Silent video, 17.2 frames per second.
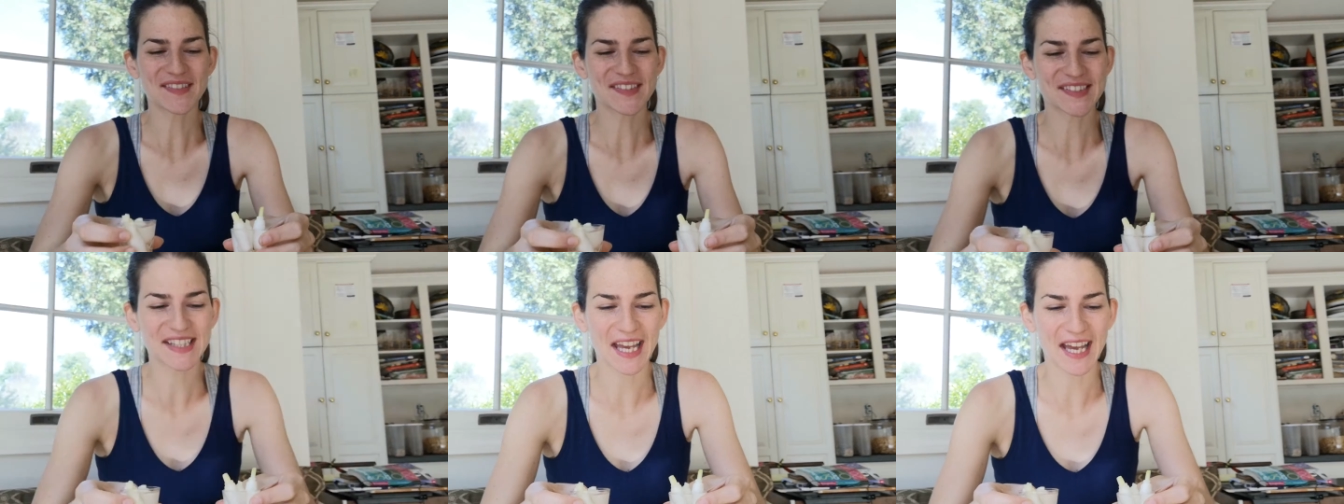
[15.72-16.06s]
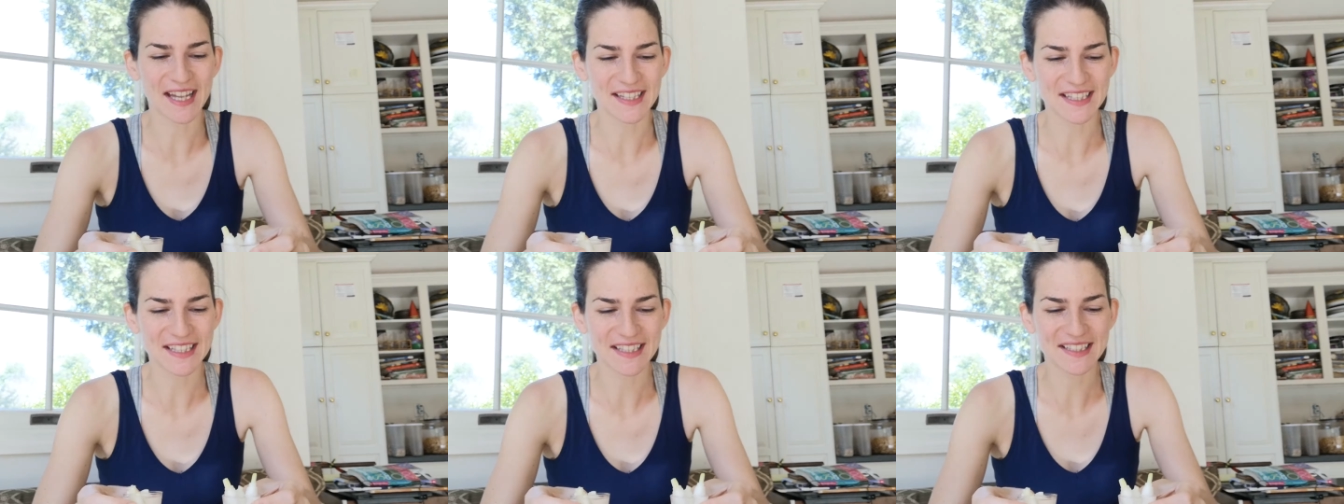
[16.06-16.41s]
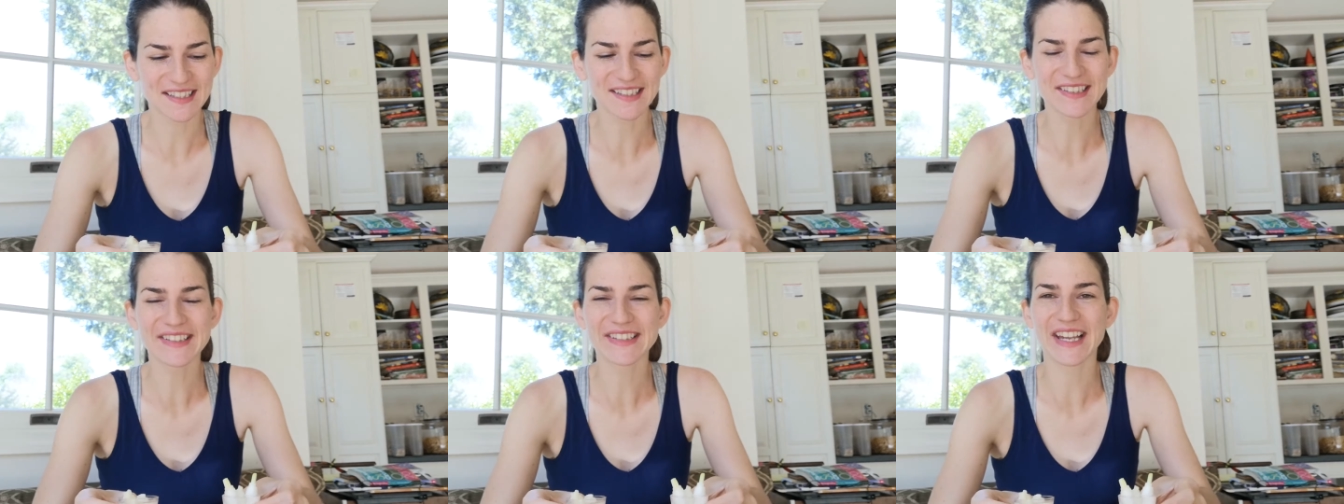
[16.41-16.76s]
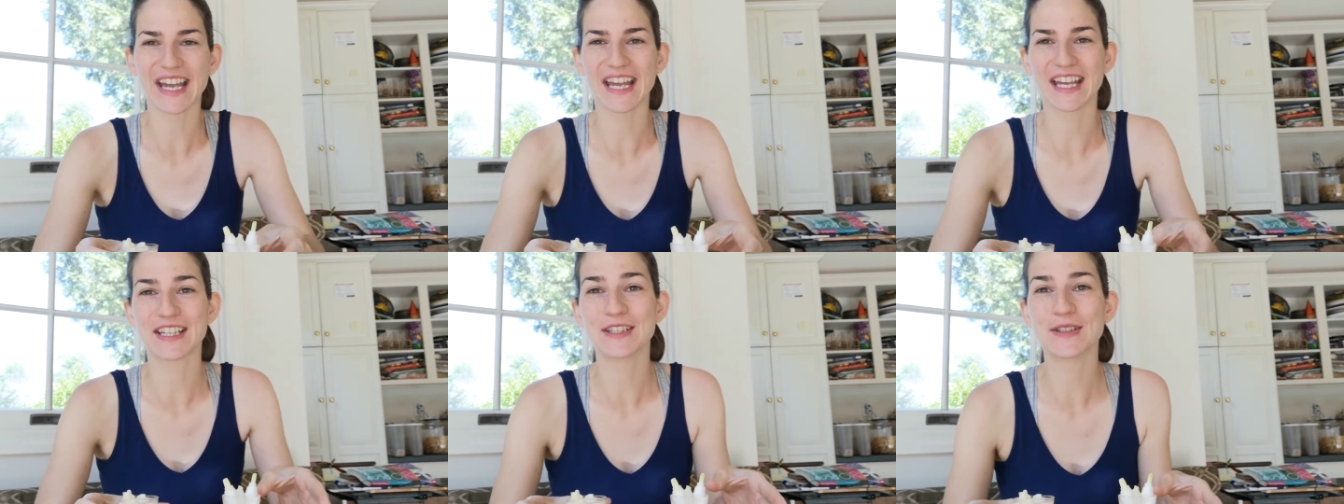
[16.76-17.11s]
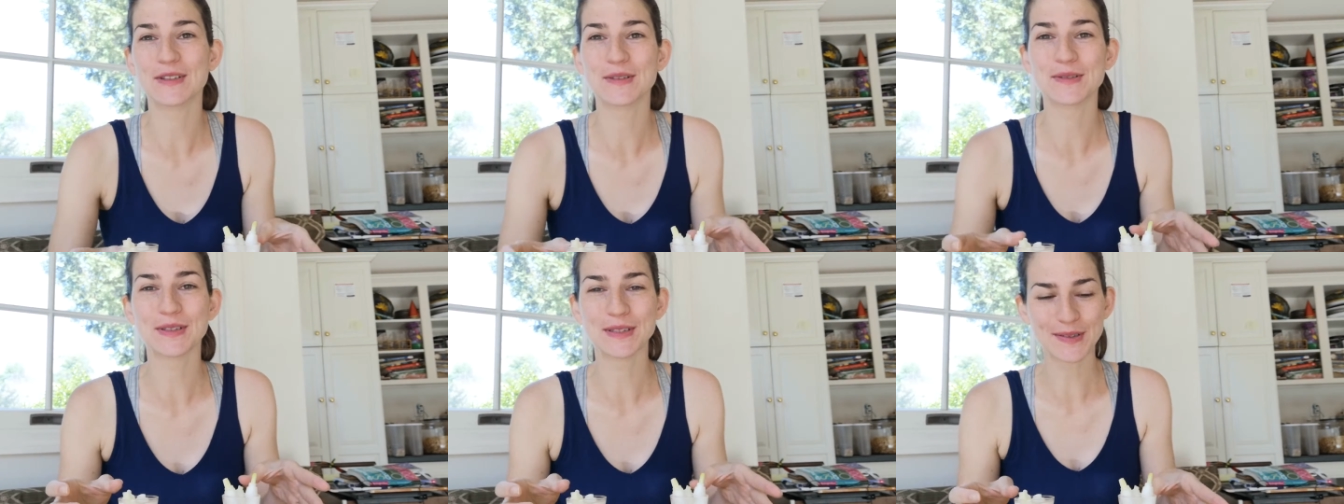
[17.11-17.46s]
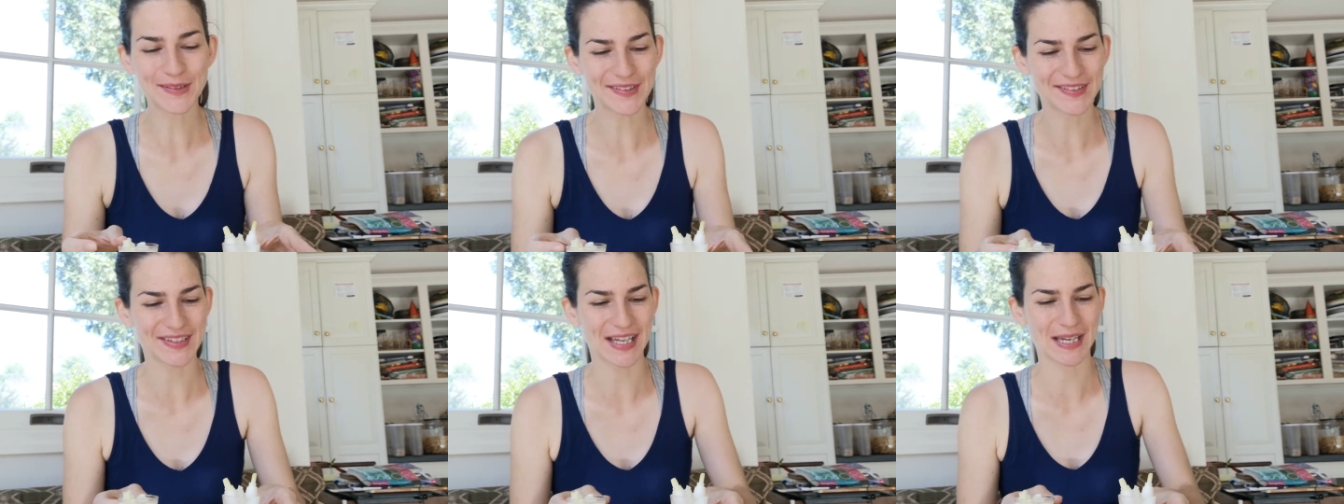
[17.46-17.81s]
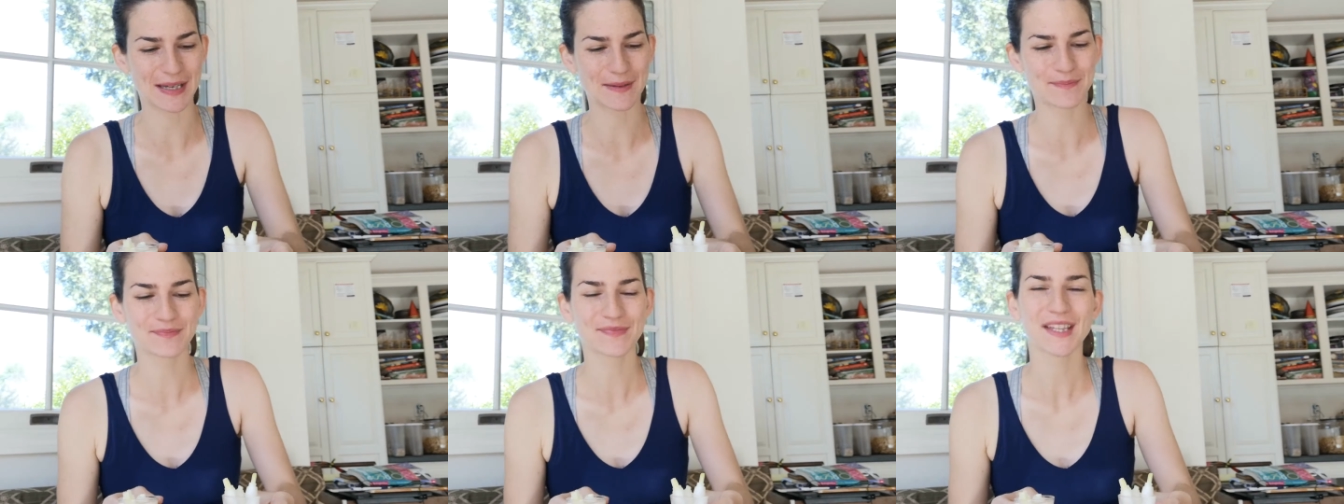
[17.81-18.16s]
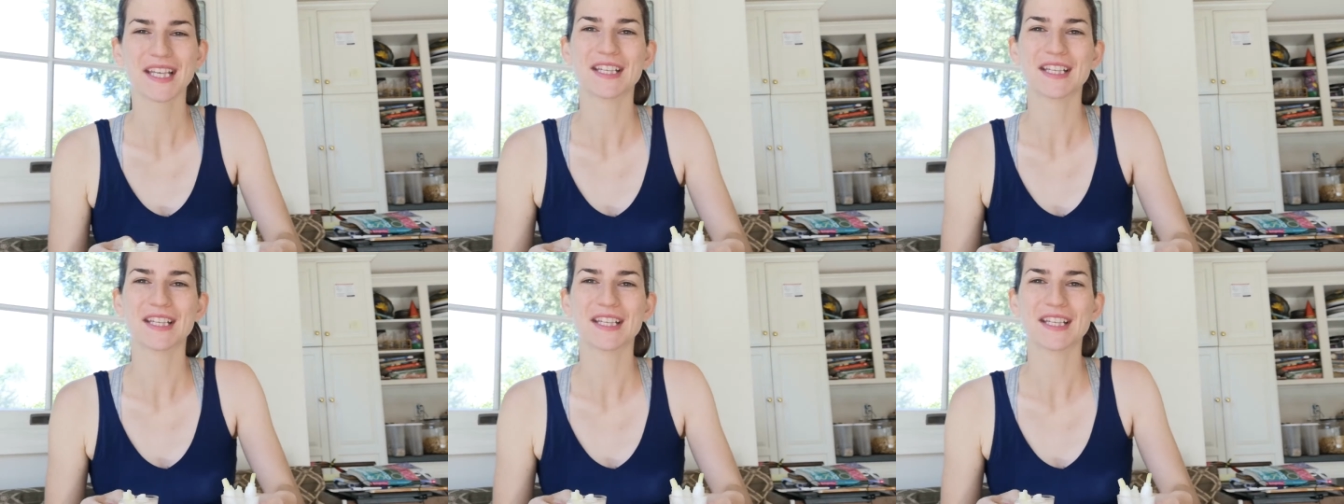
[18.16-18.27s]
scallions and you use them,